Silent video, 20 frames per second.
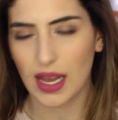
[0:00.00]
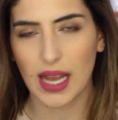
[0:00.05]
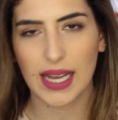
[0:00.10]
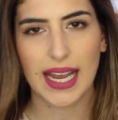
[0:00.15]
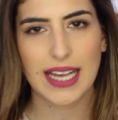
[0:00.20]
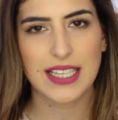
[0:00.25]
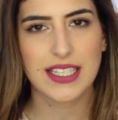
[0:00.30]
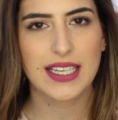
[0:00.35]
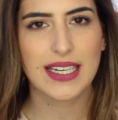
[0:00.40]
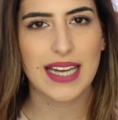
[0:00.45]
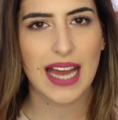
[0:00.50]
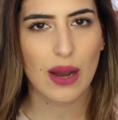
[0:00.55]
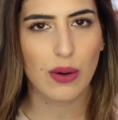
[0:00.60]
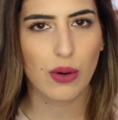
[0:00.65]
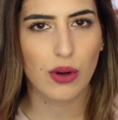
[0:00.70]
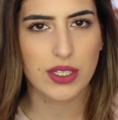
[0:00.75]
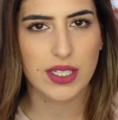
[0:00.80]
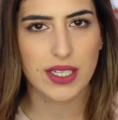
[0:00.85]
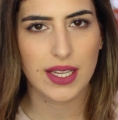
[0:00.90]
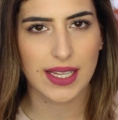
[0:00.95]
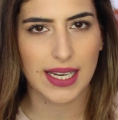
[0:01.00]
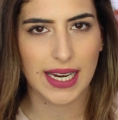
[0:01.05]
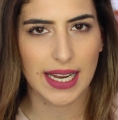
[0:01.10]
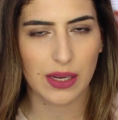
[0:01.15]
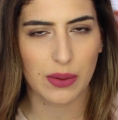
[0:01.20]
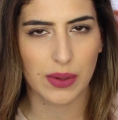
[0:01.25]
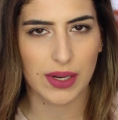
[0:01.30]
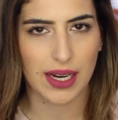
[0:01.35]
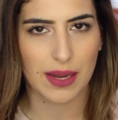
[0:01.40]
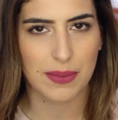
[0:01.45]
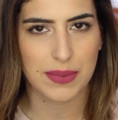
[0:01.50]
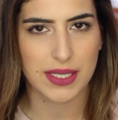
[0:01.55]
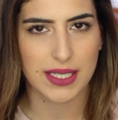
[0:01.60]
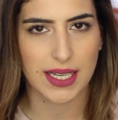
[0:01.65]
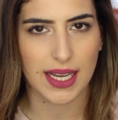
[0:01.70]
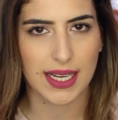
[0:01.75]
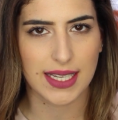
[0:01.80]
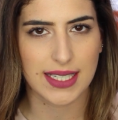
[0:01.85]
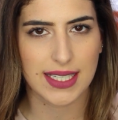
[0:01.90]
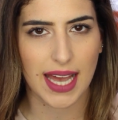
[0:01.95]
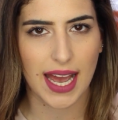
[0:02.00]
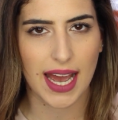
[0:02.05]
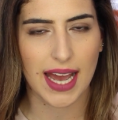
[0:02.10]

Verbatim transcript: Okay, so now onto the liquid lipsticks,